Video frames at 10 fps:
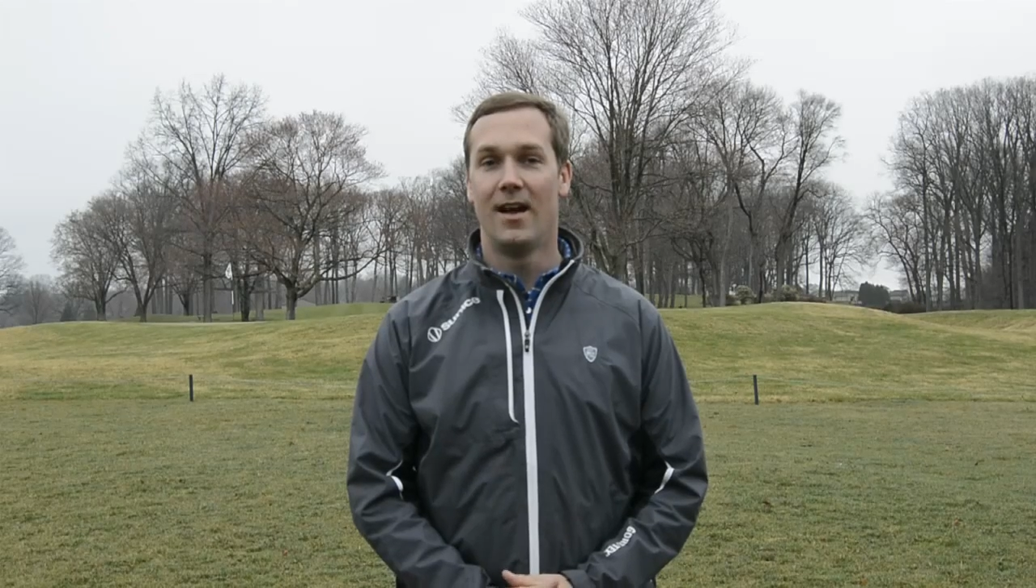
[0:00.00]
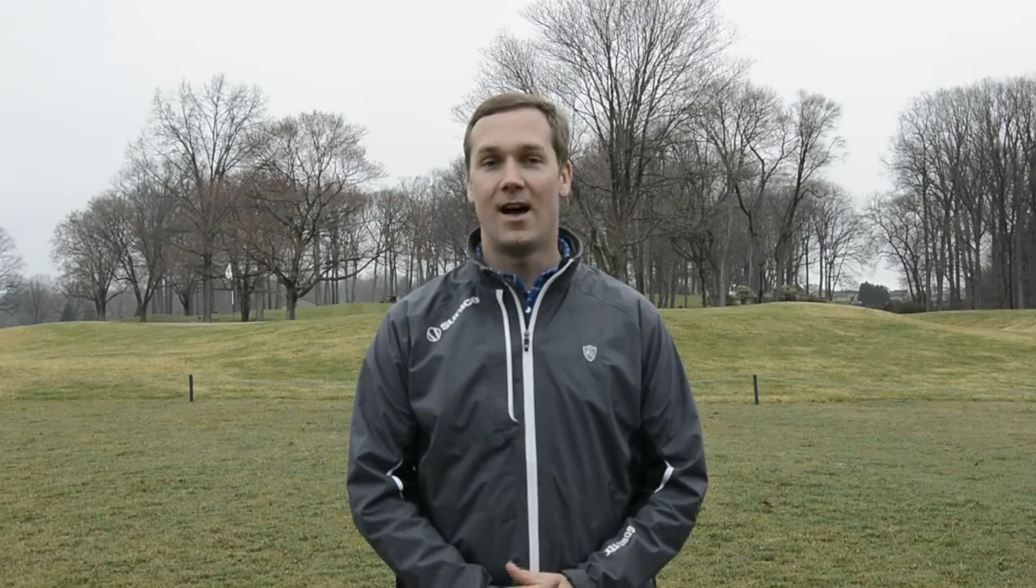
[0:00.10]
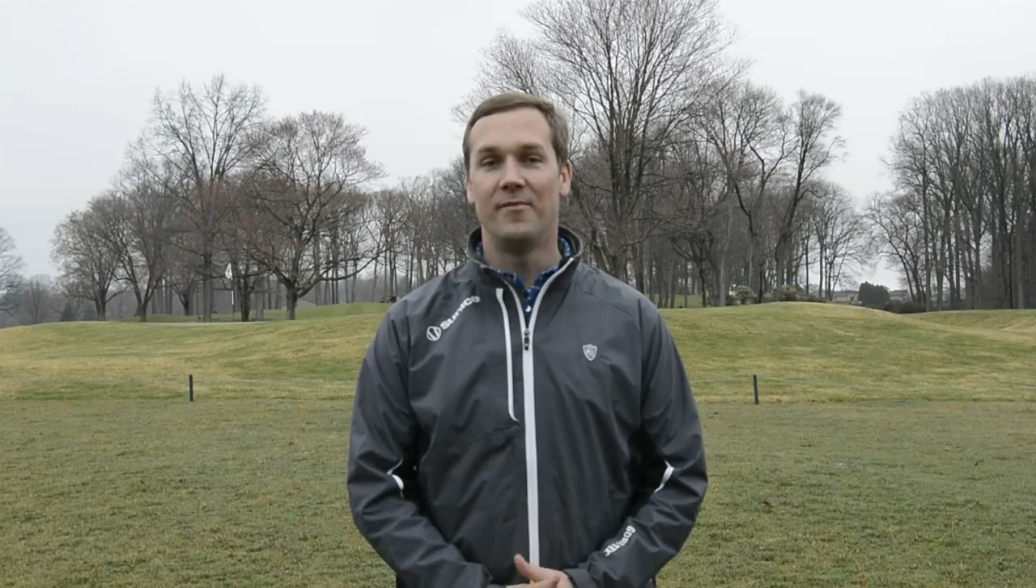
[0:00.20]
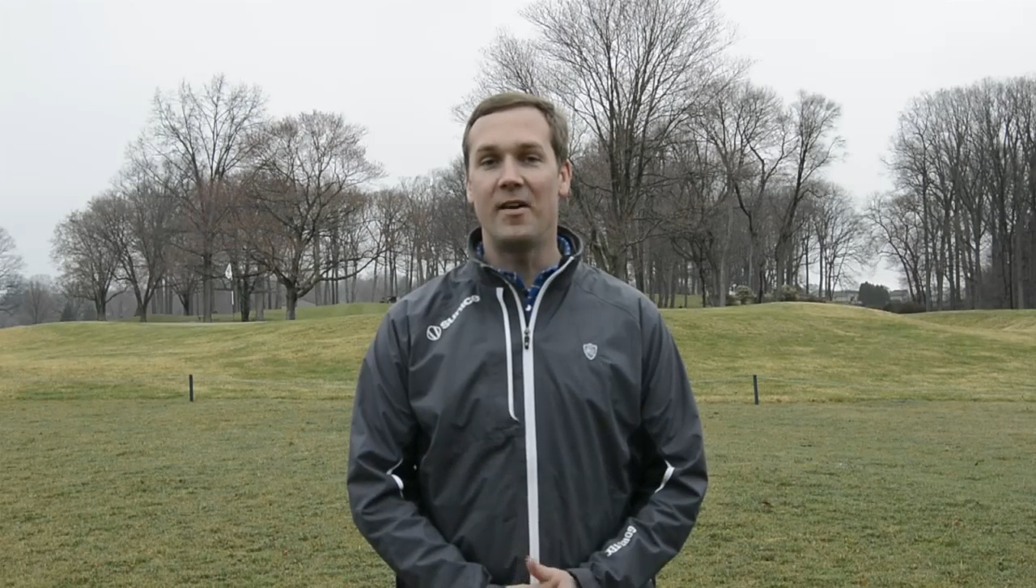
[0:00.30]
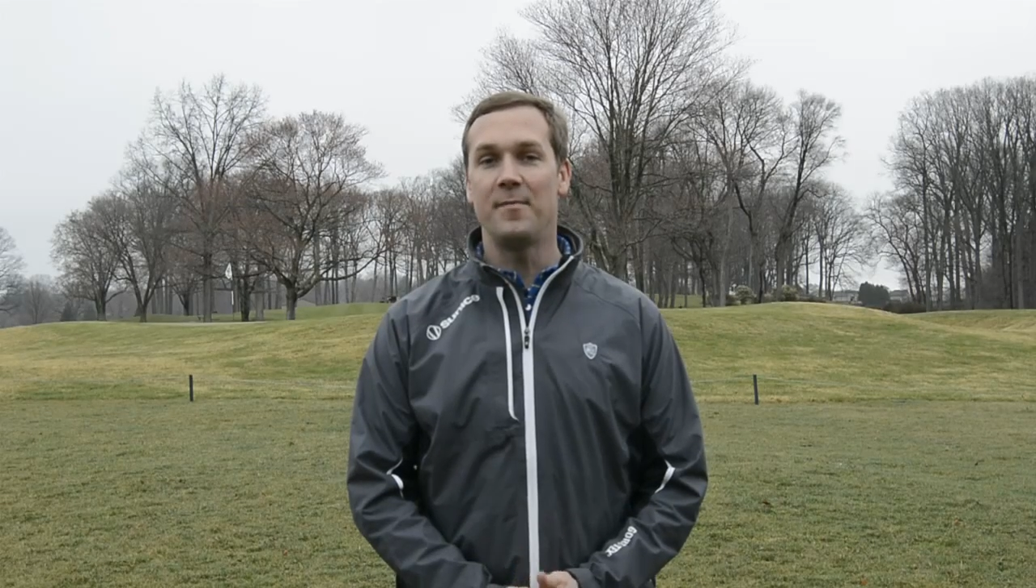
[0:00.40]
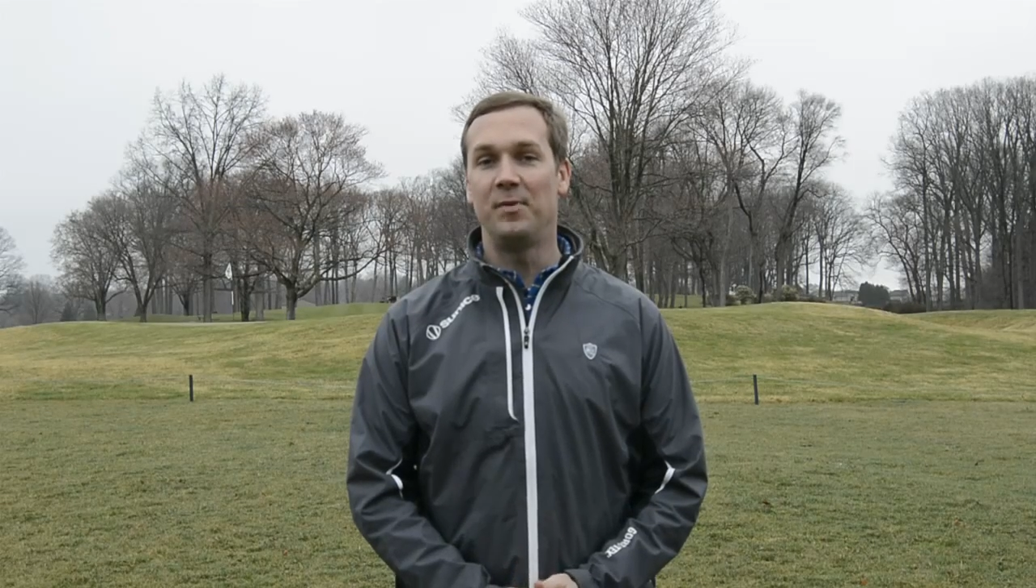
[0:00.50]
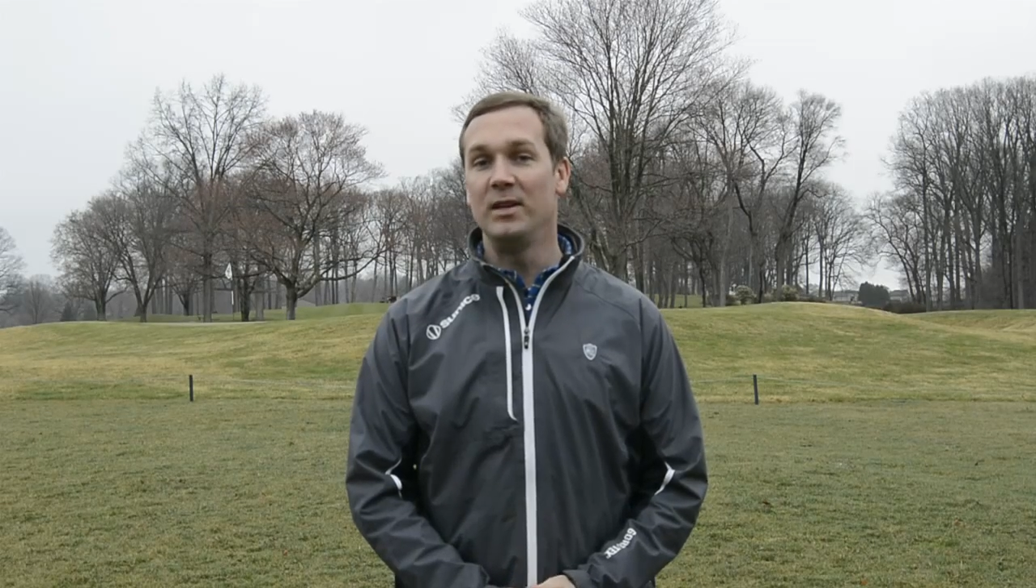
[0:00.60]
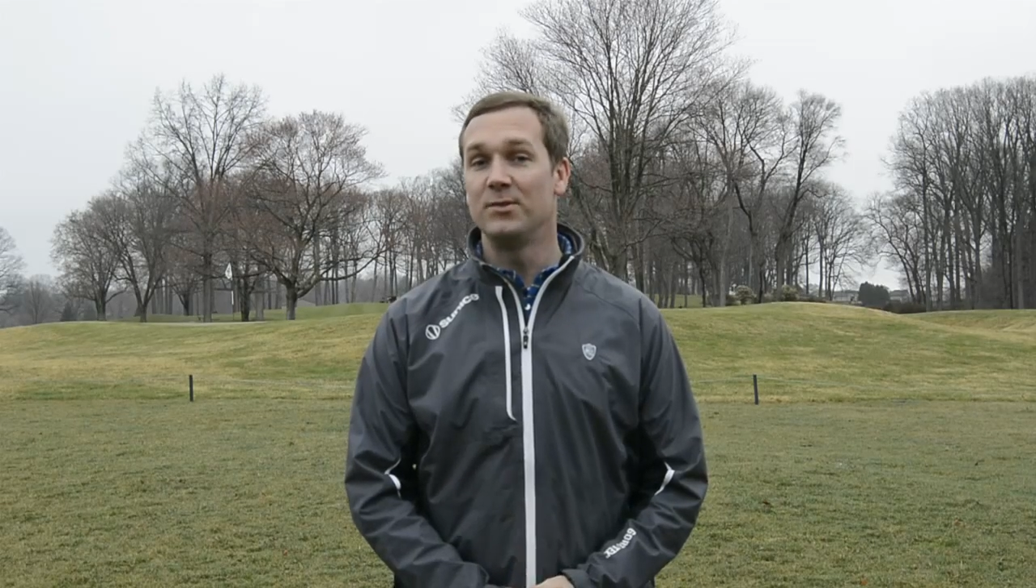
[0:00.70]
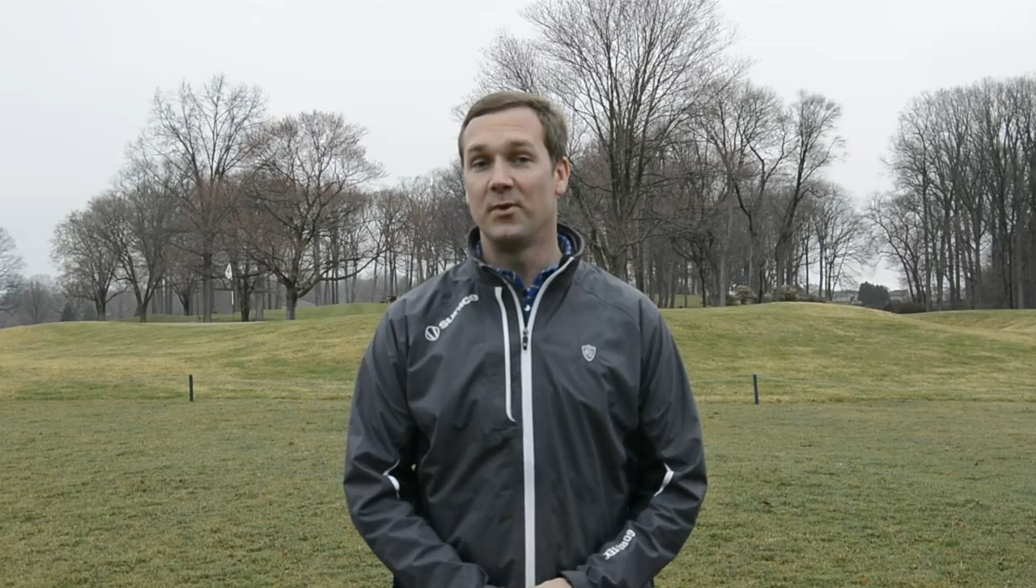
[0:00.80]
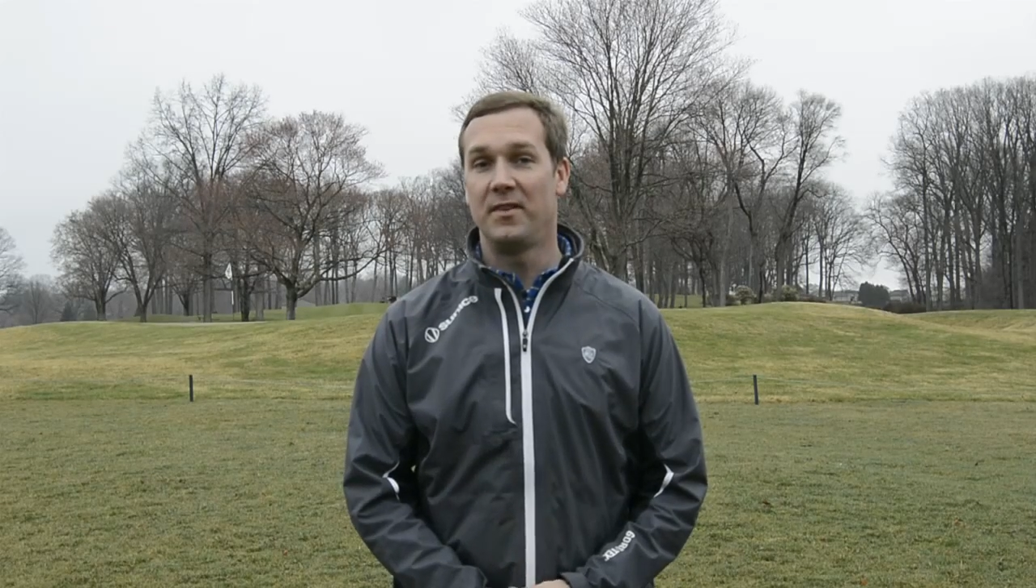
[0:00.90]
I'm very
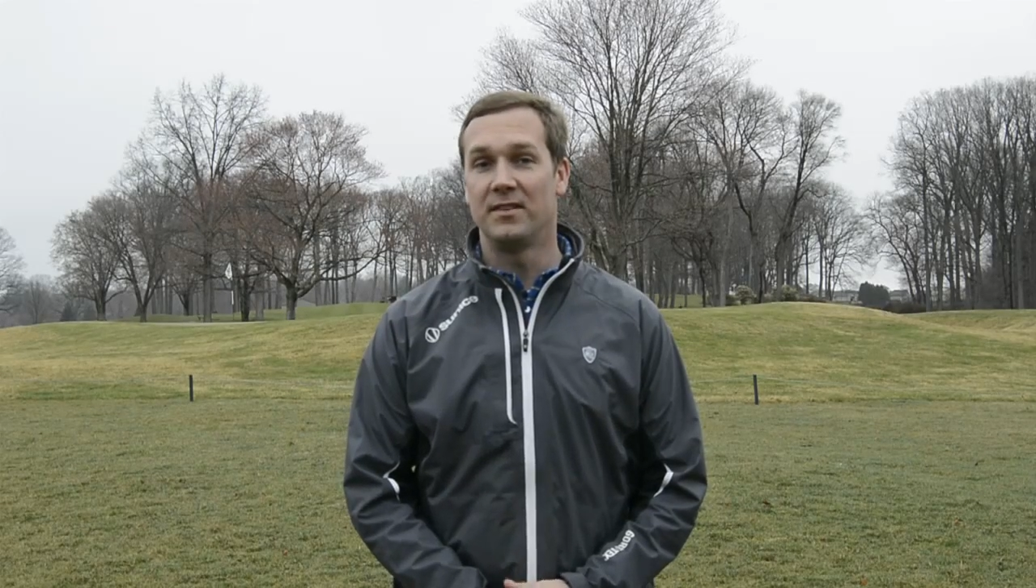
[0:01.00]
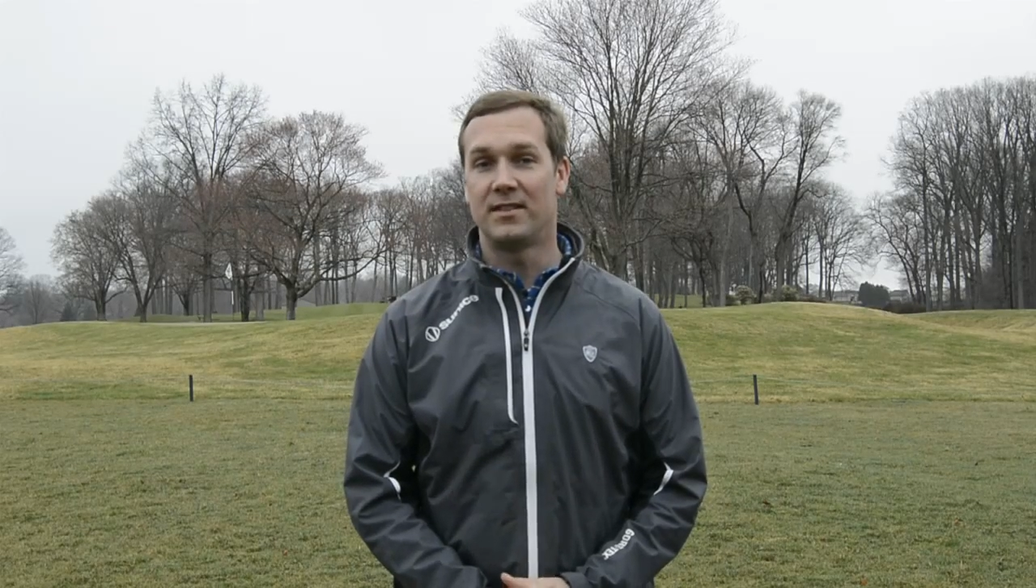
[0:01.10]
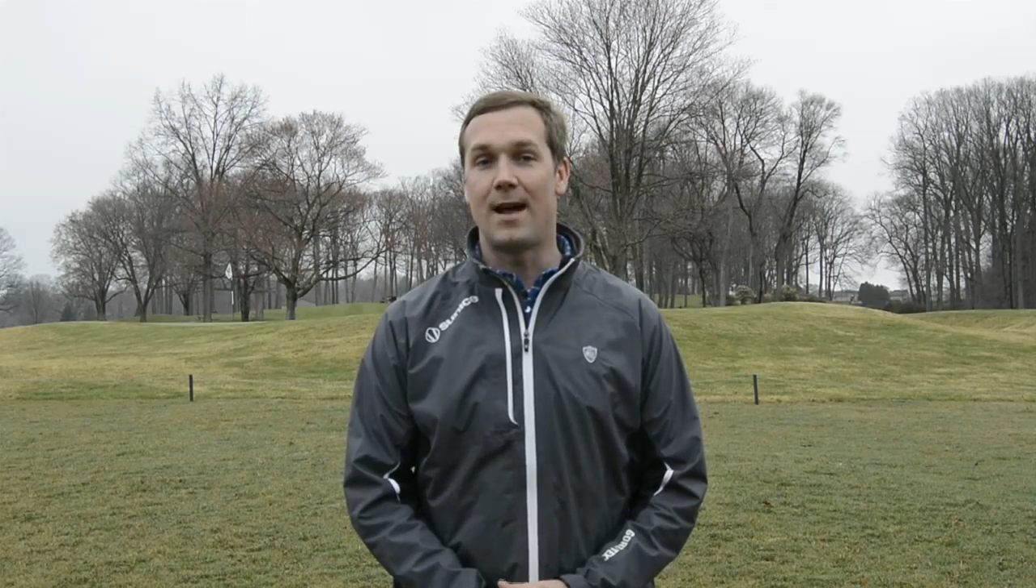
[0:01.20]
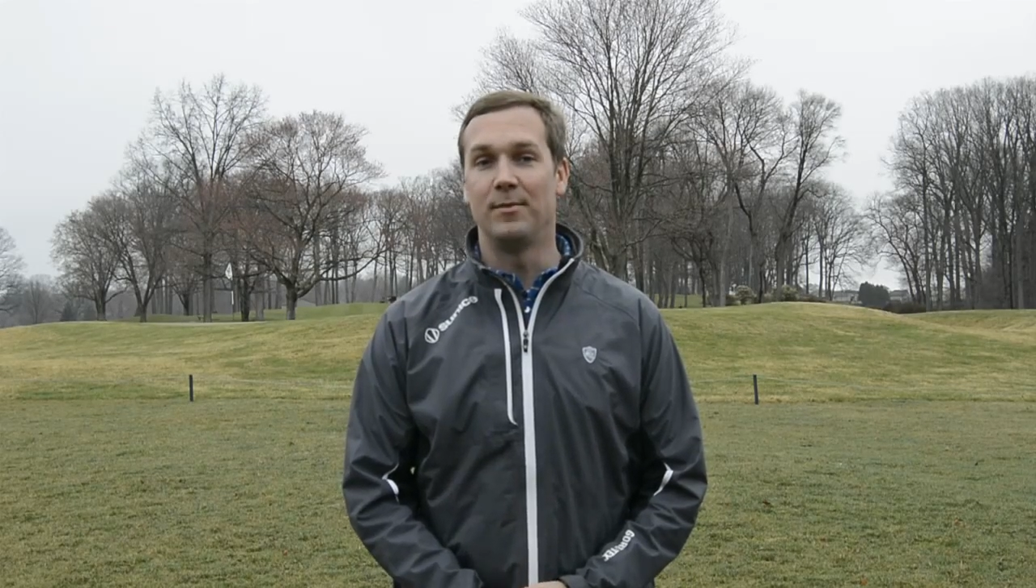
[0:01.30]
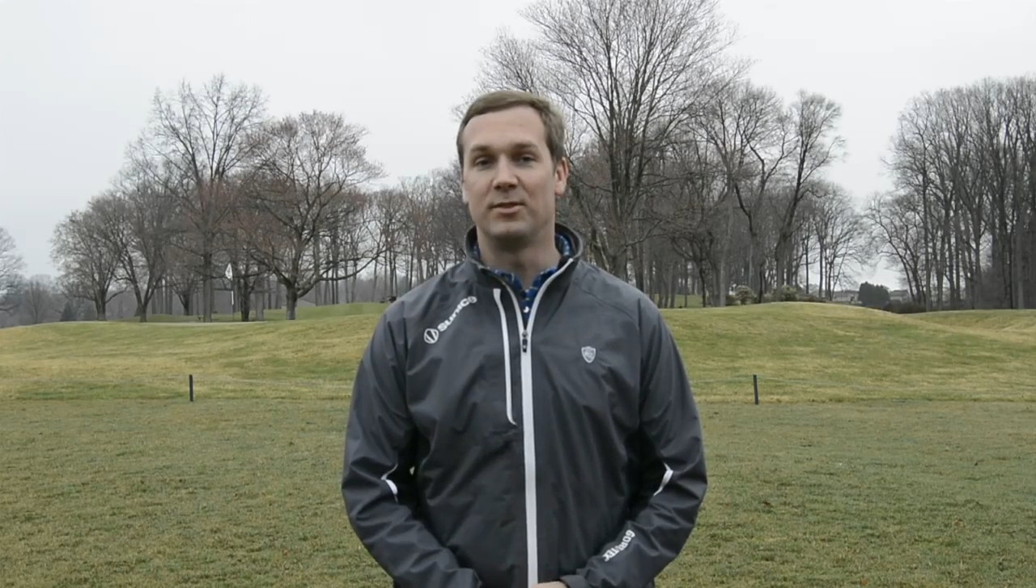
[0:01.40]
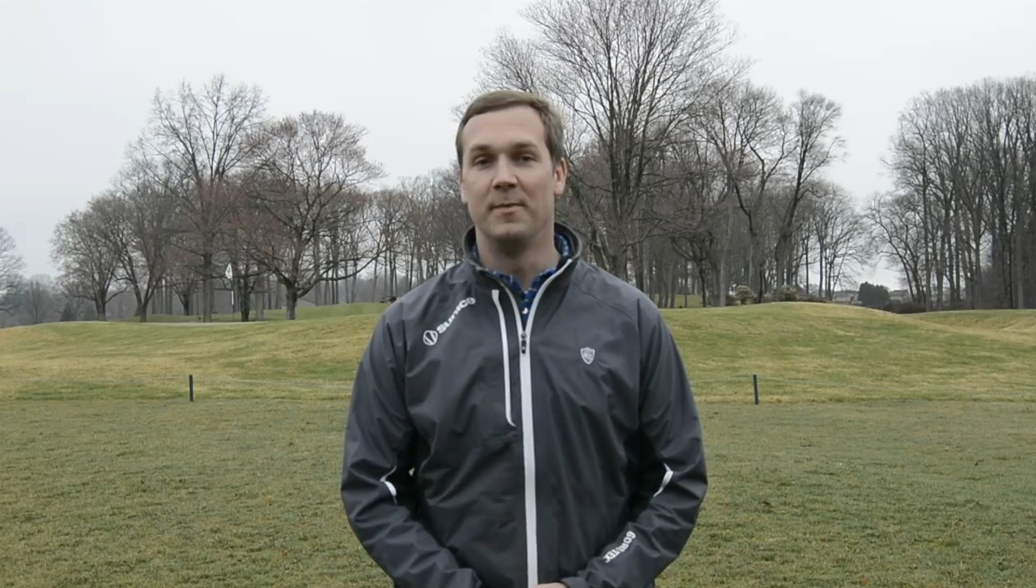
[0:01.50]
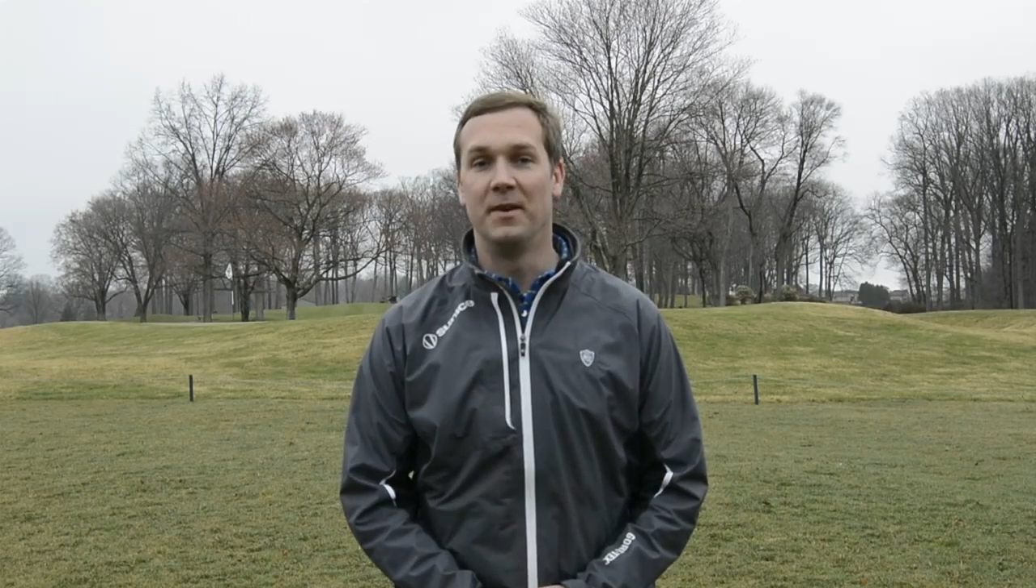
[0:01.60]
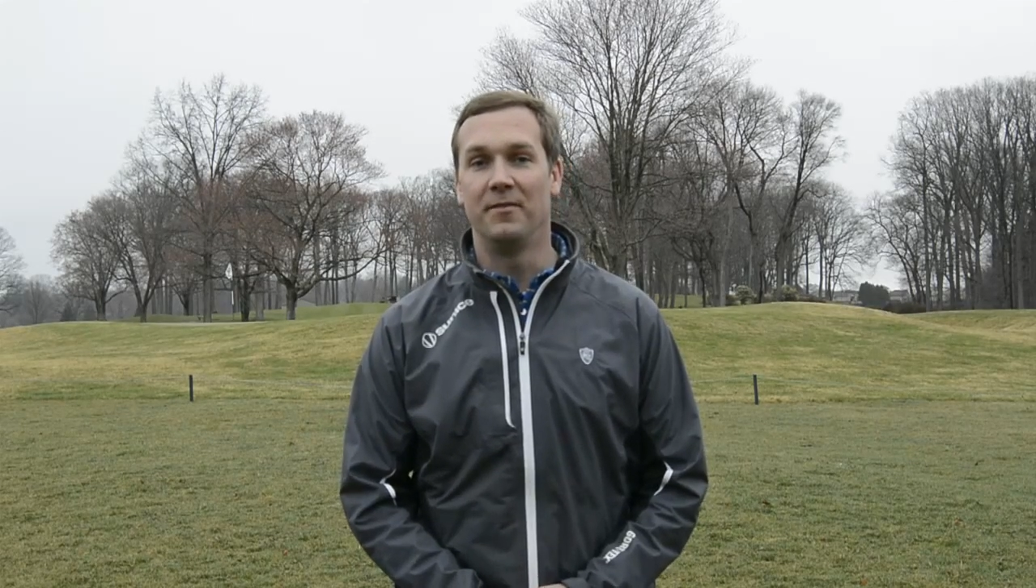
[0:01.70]
pleased with the establishment